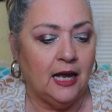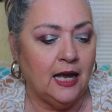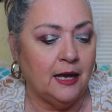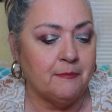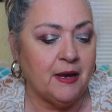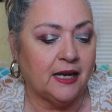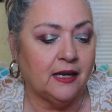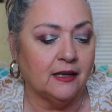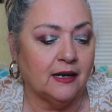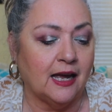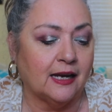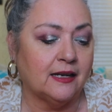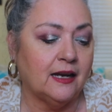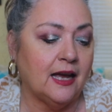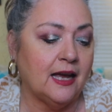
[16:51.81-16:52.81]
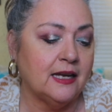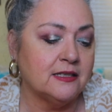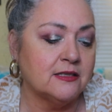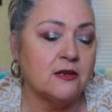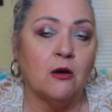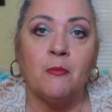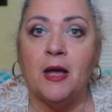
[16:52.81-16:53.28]
and make it like a
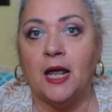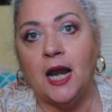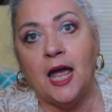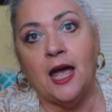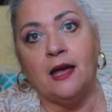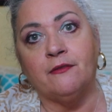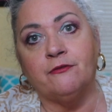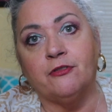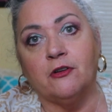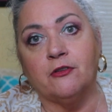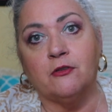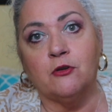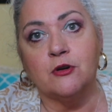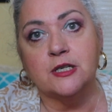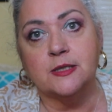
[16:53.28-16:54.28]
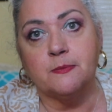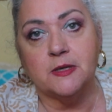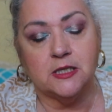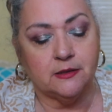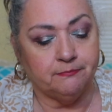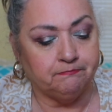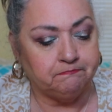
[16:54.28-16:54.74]
snowman hat for Christmas.